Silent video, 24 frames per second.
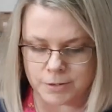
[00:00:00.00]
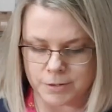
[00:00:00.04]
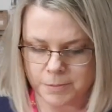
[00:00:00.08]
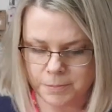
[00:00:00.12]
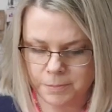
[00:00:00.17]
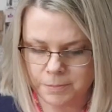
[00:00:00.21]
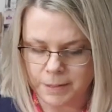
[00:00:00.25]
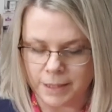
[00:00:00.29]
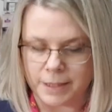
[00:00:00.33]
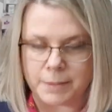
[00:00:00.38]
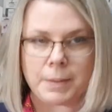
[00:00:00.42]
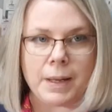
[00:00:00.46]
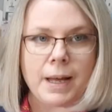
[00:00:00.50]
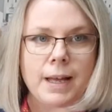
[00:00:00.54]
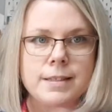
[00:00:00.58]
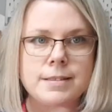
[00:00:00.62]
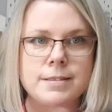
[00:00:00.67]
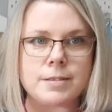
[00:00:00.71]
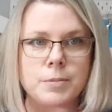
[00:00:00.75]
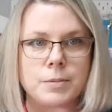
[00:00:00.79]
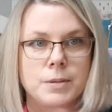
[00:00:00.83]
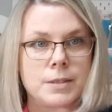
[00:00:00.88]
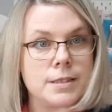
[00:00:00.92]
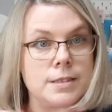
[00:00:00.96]
make
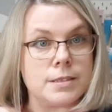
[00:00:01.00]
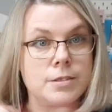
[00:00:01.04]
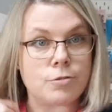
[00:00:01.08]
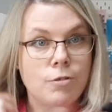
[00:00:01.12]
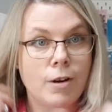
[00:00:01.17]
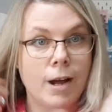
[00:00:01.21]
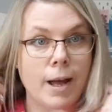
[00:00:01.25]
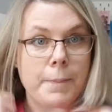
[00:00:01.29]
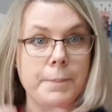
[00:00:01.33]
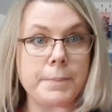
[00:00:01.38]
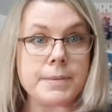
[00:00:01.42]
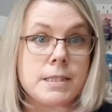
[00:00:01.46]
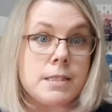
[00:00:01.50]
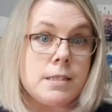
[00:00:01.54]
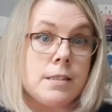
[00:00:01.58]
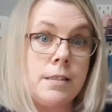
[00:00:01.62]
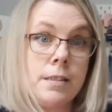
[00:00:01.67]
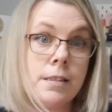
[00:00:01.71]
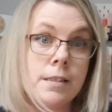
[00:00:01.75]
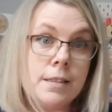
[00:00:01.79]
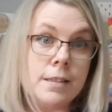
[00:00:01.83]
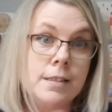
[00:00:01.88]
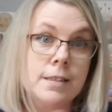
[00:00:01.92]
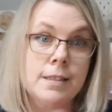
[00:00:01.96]
masks with the scraps.
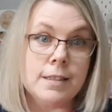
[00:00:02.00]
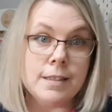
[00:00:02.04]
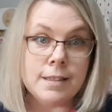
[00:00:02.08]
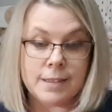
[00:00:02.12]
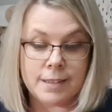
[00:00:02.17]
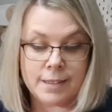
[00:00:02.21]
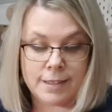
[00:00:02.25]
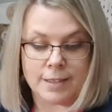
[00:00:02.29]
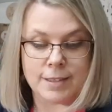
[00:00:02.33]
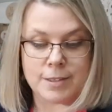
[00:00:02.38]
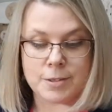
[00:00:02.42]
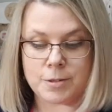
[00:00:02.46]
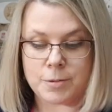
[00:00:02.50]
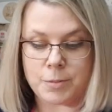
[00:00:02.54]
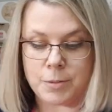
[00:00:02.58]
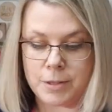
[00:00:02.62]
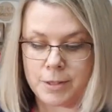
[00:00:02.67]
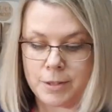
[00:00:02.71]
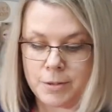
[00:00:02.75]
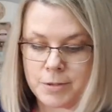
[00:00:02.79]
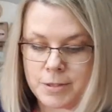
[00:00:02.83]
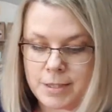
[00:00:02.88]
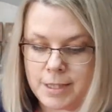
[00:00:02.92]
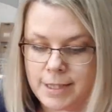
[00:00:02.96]
It's one of
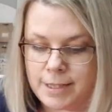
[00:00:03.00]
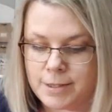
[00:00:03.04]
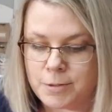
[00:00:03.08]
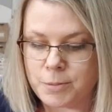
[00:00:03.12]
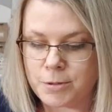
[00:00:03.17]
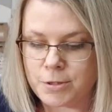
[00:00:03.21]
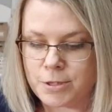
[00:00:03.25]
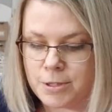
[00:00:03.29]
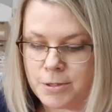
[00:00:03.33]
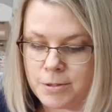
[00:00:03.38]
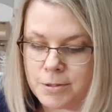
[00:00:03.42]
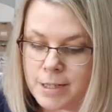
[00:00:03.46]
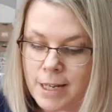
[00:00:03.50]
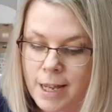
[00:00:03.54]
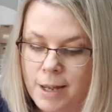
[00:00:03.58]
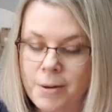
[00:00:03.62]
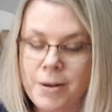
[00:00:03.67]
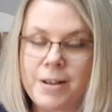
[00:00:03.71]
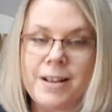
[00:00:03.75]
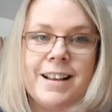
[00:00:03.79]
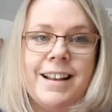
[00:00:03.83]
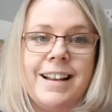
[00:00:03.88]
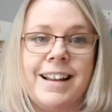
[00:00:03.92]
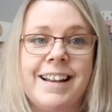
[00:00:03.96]
those things we're doing
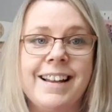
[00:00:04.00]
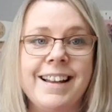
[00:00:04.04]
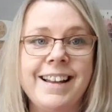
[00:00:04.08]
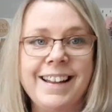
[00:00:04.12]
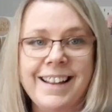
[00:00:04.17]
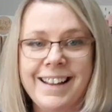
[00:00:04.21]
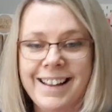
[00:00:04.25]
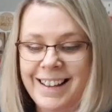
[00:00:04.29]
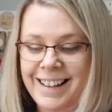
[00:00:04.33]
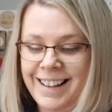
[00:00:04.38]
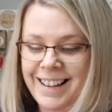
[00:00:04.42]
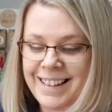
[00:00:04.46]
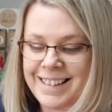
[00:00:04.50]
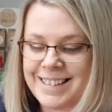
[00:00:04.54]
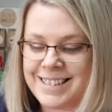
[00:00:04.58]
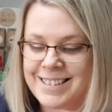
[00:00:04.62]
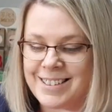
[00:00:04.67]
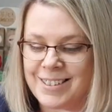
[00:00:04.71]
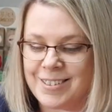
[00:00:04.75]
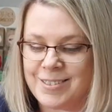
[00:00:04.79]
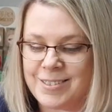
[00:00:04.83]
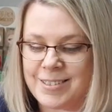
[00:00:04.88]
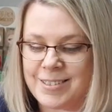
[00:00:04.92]
now. So